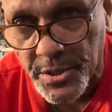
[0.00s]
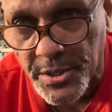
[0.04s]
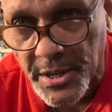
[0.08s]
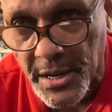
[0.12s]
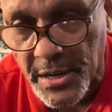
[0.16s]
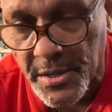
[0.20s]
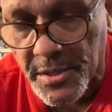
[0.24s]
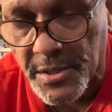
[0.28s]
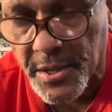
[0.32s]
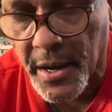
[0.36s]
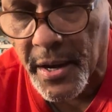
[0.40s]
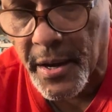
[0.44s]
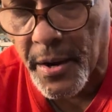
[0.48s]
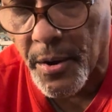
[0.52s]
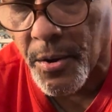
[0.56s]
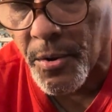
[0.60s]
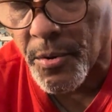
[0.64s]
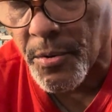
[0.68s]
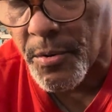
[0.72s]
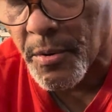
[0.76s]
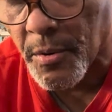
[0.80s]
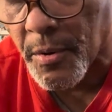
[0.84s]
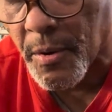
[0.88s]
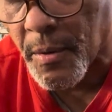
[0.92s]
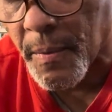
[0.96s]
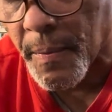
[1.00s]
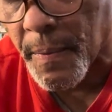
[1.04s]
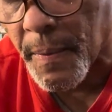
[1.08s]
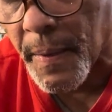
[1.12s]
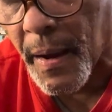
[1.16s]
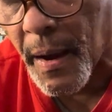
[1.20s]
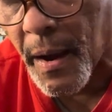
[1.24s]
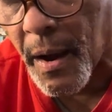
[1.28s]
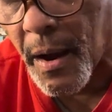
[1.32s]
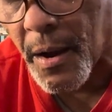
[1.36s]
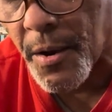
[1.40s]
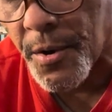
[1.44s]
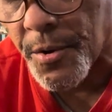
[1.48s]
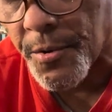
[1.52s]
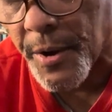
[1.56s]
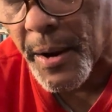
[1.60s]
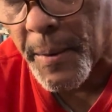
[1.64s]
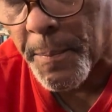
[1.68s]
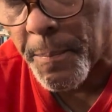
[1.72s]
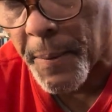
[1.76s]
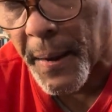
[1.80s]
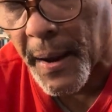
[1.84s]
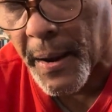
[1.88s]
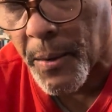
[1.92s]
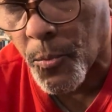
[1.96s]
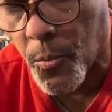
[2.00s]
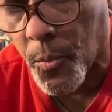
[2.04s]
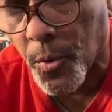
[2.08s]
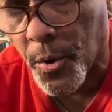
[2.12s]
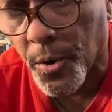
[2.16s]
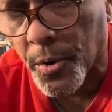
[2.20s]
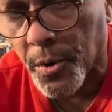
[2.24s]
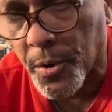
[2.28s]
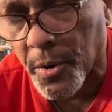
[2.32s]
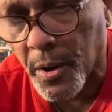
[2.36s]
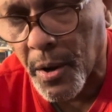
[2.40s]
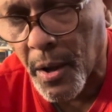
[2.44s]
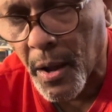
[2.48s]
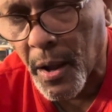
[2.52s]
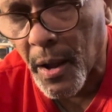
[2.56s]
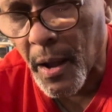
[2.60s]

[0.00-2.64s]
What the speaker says: detail, great paint work.